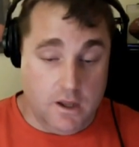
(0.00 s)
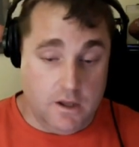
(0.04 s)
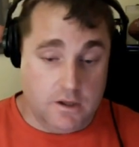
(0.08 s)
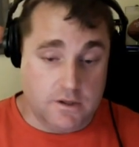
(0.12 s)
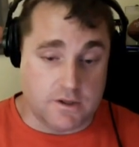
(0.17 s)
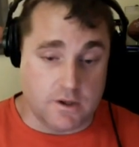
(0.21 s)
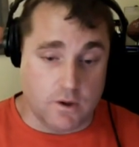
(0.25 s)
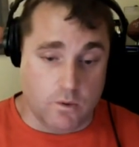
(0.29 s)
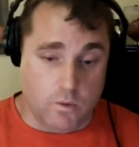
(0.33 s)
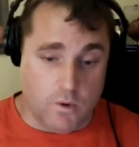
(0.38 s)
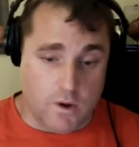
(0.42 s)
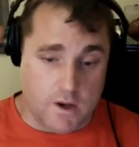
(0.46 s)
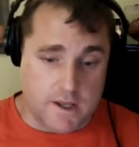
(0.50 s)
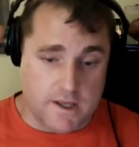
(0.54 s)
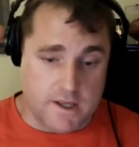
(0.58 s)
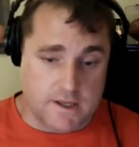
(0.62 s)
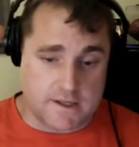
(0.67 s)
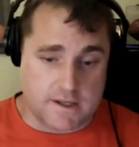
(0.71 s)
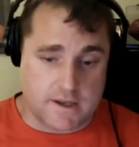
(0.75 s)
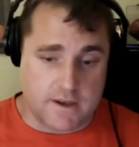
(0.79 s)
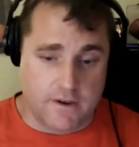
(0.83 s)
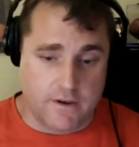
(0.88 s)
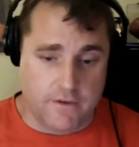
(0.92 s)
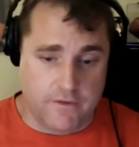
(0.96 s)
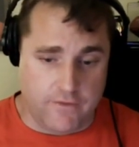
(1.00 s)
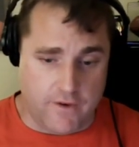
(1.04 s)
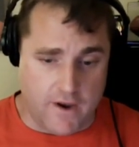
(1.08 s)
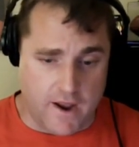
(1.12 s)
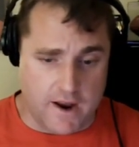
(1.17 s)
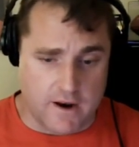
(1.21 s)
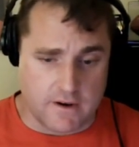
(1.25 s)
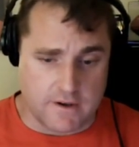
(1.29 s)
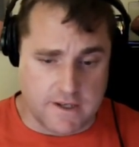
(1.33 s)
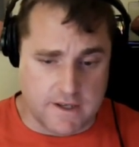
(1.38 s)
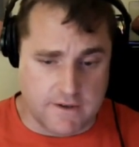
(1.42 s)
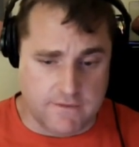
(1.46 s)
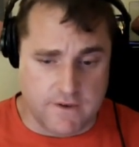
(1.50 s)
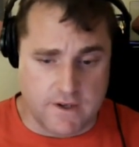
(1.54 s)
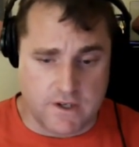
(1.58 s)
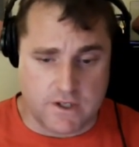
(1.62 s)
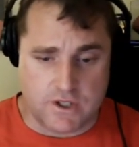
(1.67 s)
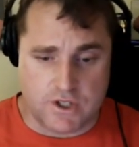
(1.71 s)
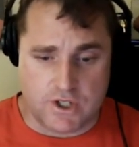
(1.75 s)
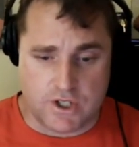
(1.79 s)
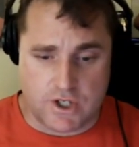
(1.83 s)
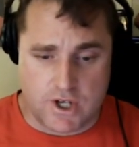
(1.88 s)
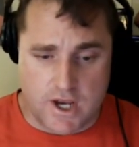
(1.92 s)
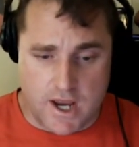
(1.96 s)
So what is Fire TV
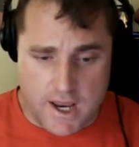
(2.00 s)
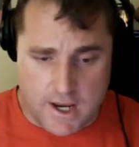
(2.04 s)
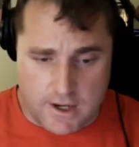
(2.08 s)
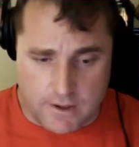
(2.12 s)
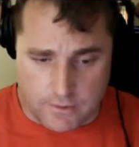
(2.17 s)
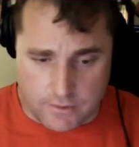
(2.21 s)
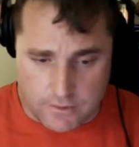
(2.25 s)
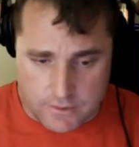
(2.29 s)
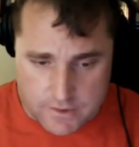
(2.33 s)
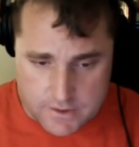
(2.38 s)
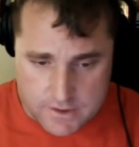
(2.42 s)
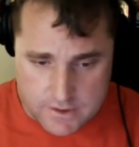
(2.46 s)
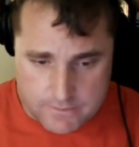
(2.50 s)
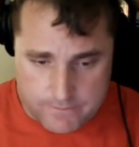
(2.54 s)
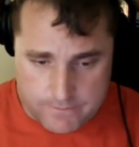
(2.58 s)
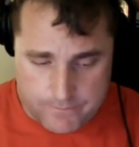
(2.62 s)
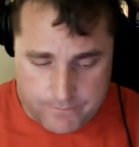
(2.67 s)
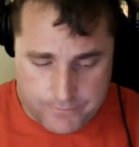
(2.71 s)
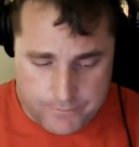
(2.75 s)
channels?